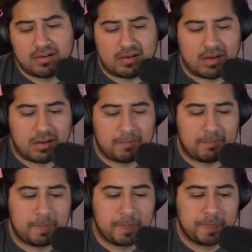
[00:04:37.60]

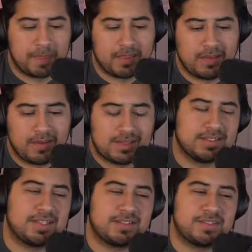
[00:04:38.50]
Um,
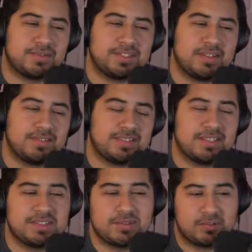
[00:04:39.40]
and so
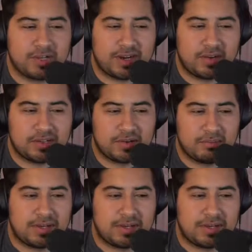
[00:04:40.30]
Sid's a cool character,